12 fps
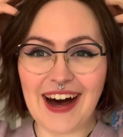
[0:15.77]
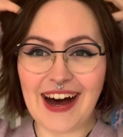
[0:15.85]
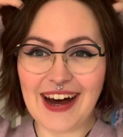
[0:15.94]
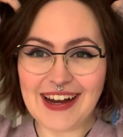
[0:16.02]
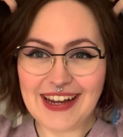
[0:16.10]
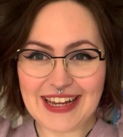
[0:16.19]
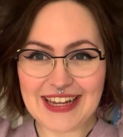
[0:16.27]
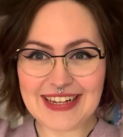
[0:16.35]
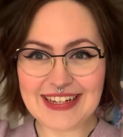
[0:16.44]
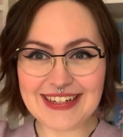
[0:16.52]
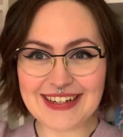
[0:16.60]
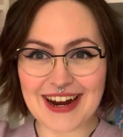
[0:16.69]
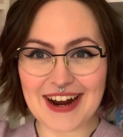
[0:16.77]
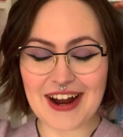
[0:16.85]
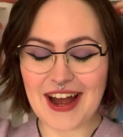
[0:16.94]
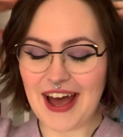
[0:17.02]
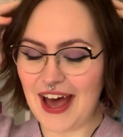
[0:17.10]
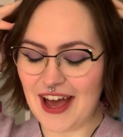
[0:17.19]
I
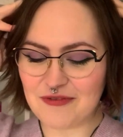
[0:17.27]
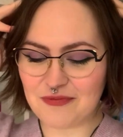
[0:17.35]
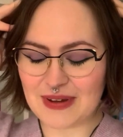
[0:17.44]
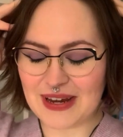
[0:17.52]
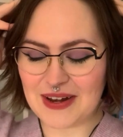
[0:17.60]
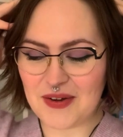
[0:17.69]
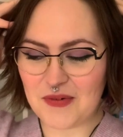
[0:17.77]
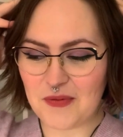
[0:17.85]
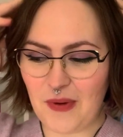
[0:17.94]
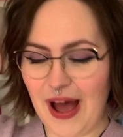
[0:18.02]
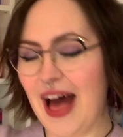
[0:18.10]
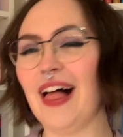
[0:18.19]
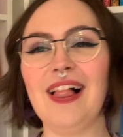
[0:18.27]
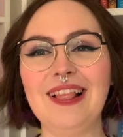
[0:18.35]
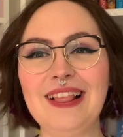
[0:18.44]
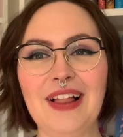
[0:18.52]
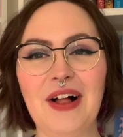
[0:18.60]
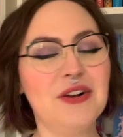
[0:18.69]
have been
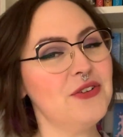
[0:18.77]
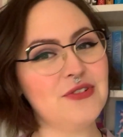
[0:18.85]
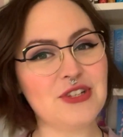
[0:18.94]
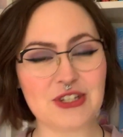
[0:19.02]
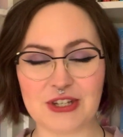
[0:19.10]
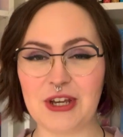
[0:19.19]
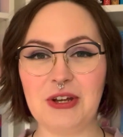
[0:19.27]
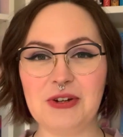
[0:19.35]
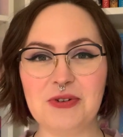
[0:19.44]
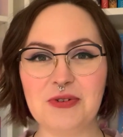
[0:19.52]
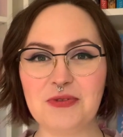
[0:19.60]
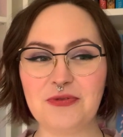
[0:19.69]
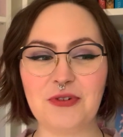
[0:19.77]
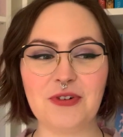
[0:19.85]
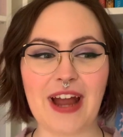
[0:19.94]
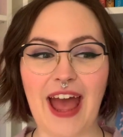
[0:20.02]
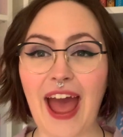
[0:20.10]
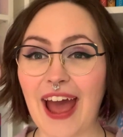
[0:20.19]
well overdue for
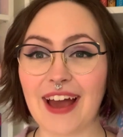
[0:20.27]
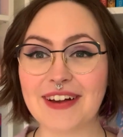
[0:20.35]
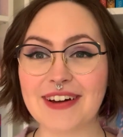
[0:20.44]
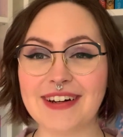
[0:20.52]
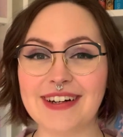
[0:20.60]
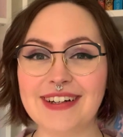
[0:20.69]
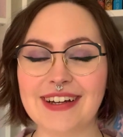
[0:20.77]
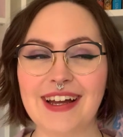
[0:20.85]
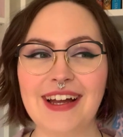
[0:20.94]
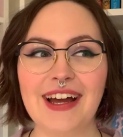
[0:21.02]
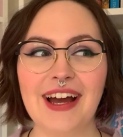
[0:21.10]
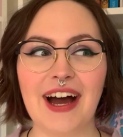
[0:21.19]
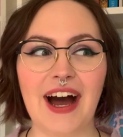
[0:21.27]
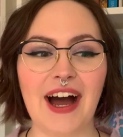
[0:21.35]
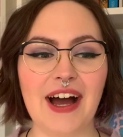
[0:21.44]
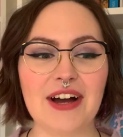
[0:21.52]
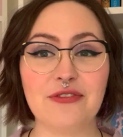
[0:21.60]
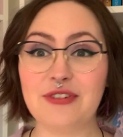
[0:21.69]
a haircut
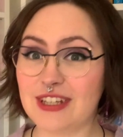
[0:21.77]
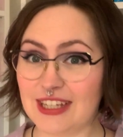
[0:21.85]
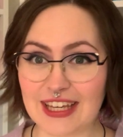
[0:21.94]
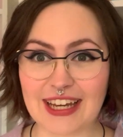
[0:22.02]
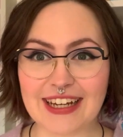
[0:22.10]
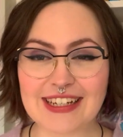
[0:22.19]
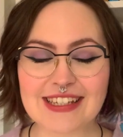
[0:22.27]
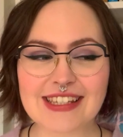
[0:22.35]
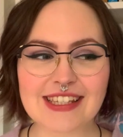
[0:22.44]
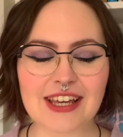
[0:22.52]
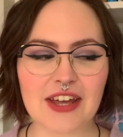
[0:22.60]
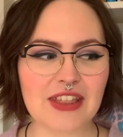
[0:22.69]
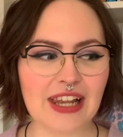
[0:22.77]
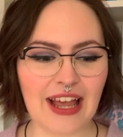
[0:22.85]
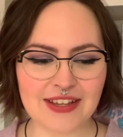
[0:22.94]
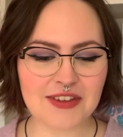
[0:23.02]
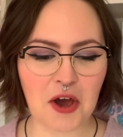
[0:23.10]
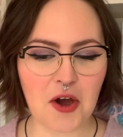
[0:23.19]
for years. The
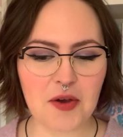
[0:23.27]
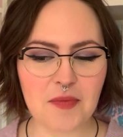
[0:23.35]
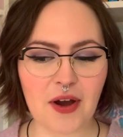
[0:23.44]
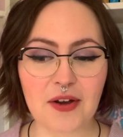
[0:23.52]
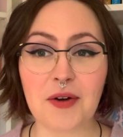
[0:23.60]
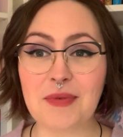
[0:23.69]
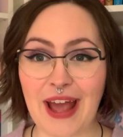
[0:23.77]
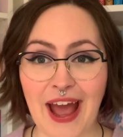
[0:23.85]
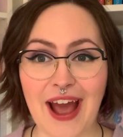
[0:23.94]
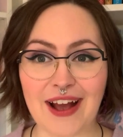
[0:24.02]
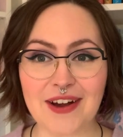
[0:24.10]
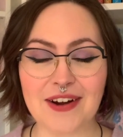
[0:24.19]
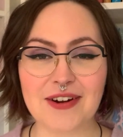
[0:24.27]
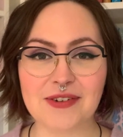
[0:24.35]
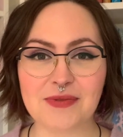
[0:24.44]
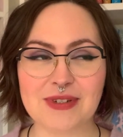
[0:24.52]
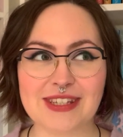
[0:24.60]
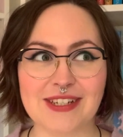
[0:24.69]
last time I got my haircut
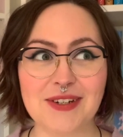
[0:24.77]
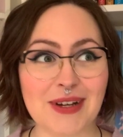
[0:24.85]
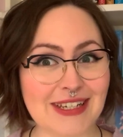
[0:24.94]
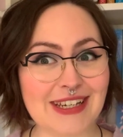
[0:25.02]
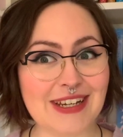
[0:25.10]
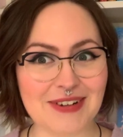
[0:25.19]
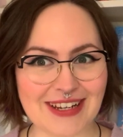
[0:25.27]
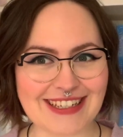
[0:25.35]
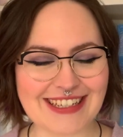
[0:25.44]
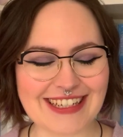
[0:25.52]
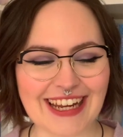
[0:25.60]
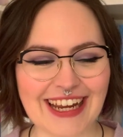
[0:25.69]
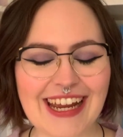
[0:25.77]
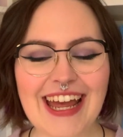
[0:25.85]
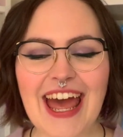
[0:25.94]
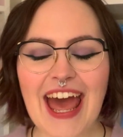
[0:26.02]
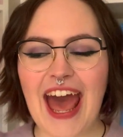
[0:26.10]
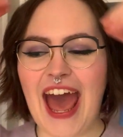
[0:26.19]
was in 2020
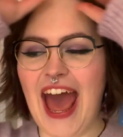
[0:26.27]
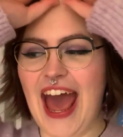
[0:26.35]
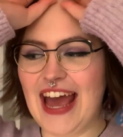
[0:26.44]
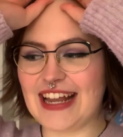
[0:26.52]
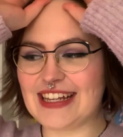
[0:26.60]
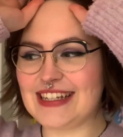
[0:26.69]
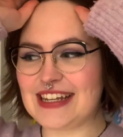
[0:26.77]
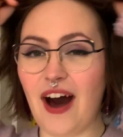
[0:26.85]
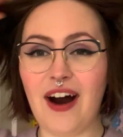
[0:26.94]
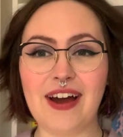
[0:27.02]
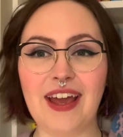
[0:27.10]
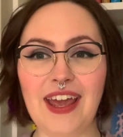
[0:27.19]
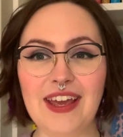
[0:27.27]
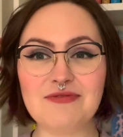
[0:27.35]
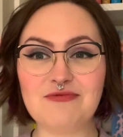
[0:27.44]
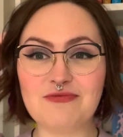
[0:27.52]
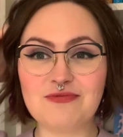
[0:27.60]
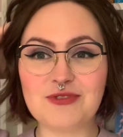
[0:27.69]
and I
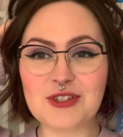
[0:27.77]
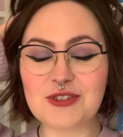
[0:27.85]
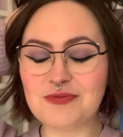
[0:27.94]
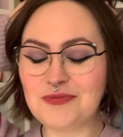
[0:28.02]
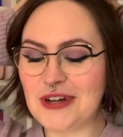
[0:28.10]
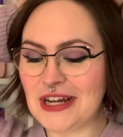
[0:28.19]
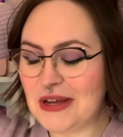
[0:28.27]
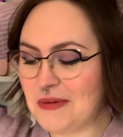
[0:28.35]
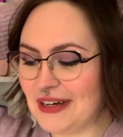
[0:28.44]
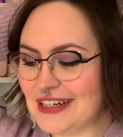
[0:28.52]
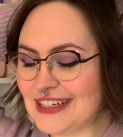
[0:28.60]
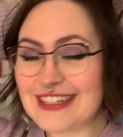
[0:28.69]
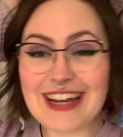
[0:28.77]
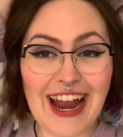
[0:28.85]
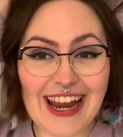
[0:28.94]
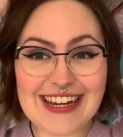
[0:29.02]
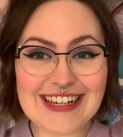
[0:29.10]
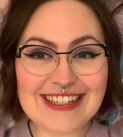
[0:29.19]
just really wanted a
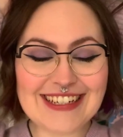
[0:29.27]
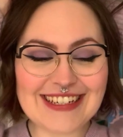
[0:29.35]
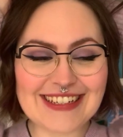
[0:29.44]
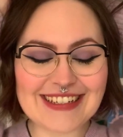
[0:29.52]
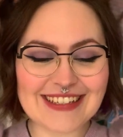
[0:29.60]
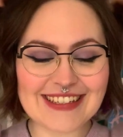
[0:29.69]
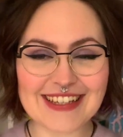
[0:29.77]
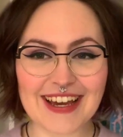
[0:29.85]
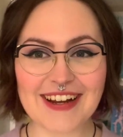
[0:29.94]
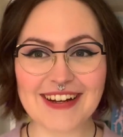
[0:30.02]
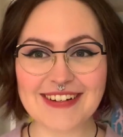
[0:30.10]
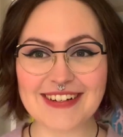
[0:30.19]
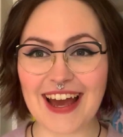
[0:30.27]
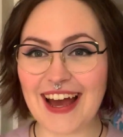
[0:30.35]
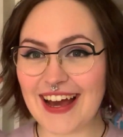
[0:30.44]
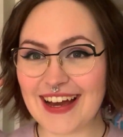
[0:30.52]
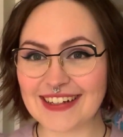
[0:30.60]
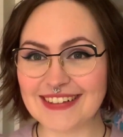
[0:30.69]
change. So
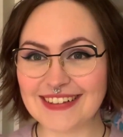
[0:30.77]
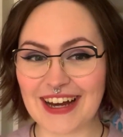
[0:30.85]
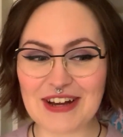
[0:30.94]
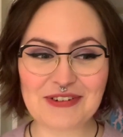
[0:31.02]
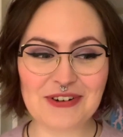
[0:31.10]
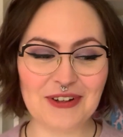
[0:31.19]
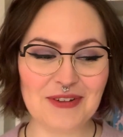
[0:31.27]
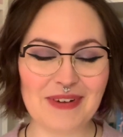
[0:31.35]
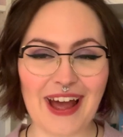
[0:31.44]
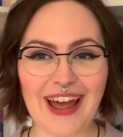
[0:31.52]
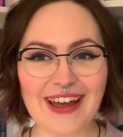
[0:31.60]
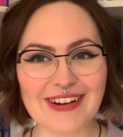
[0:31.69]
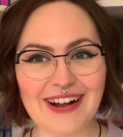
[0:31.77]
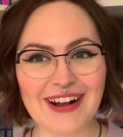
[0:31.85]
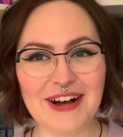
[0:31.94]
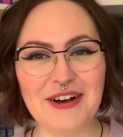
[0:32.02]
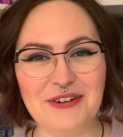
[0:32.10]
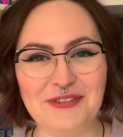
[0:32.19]
yeah, I've cut all my hair
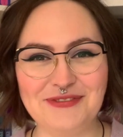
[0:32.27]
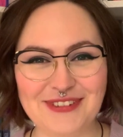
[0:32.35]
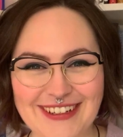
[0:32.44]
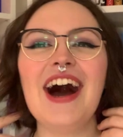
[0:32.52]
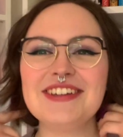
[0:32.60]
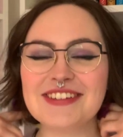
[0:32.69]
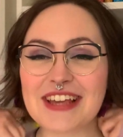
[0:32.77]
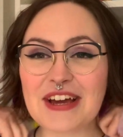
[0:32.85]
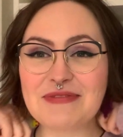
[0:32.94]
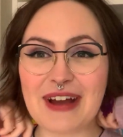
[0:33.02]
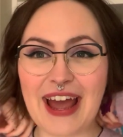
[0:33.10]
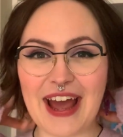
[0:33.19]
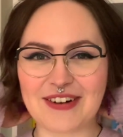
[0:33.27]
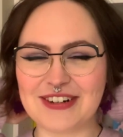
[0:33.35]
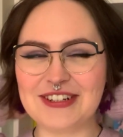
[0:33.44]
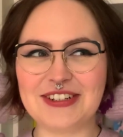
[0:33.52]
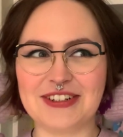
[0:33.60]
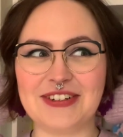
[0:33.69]
off. I used to have my hair
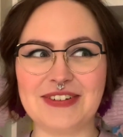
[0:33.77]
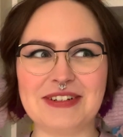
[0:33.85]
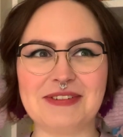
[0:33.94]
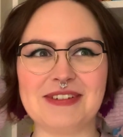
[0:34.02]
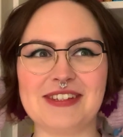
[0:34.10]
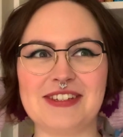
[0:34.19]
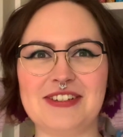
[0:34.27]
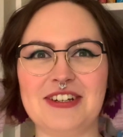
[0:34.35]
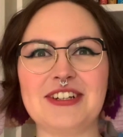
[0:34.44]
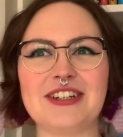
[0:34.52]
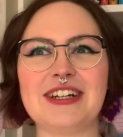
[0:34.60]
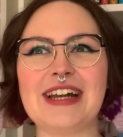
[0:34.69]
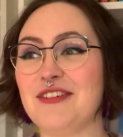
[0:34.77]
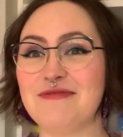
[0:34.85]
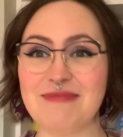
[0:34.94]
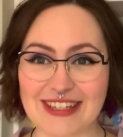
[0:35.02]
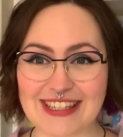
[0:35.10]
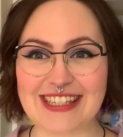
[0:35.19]
quite short when I was a student. I've
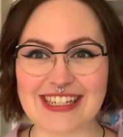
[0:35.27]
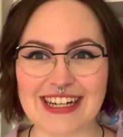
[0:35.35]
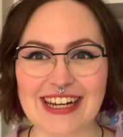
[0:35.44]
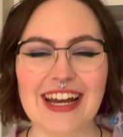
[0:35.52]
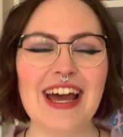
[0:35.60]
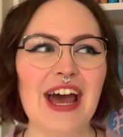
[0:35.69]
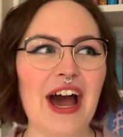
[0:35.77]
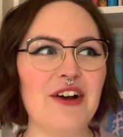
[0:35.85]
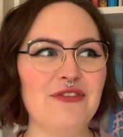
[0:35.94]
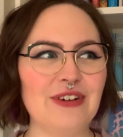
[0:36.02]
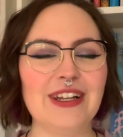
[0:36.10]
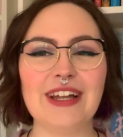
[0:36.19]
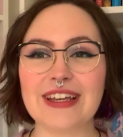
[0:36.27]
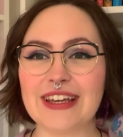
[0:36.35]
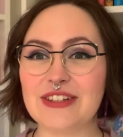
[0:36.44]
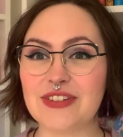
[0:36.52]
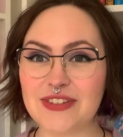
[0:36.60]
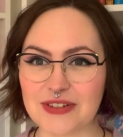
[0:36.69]
missed it. I feel like
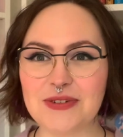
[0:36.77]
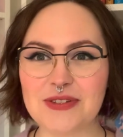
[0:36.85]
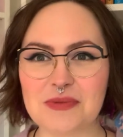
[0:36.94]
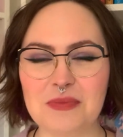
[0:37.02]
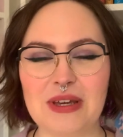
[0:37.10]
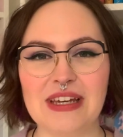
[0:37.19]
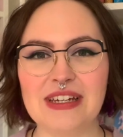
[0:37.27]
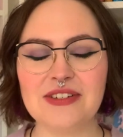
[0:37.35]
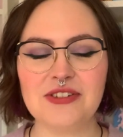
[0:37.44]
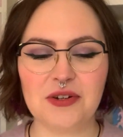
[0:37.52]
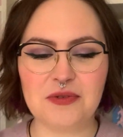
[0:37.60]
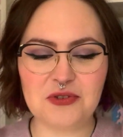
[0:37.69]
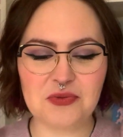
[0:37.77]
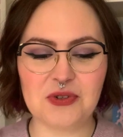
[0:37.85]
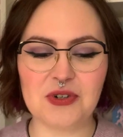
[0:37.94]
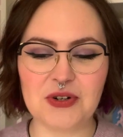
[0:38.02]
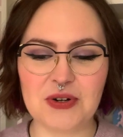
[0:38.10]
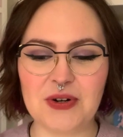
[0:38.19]
it suits me so much
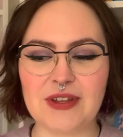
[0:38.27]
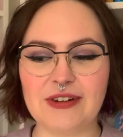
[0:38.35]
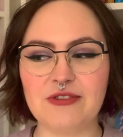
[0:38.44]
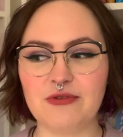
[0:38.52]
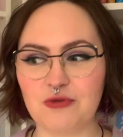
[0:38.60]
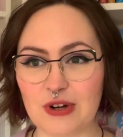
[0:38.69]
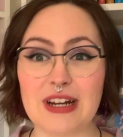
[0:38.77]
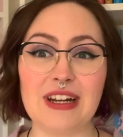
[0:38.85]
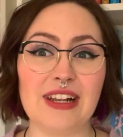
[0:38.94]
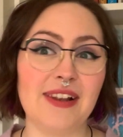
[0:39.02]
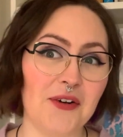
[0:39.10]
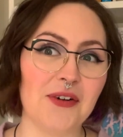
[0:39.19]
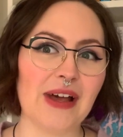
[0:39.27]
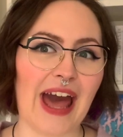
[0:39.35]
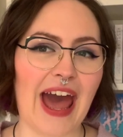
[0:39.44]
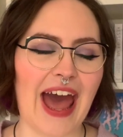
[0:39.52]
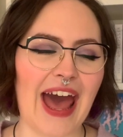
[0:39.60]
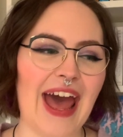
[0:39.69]
more than really long
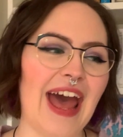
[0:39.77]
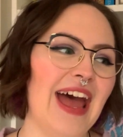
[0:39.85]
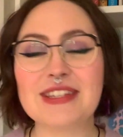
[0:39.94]
hair.